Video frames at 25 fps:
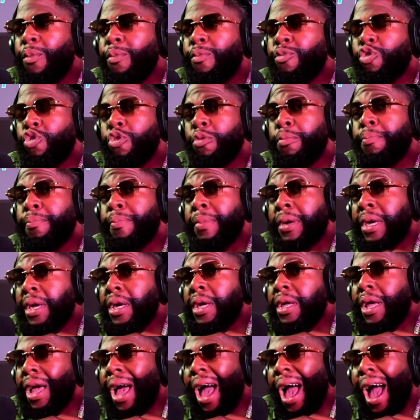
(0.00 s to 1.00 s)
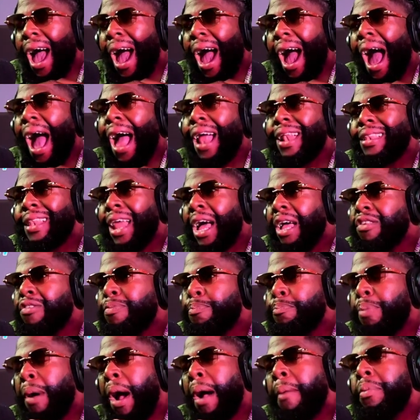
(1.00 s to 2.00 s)
To me,
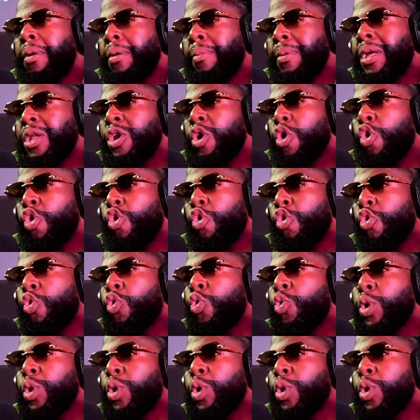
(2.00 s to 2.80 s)
that's probably the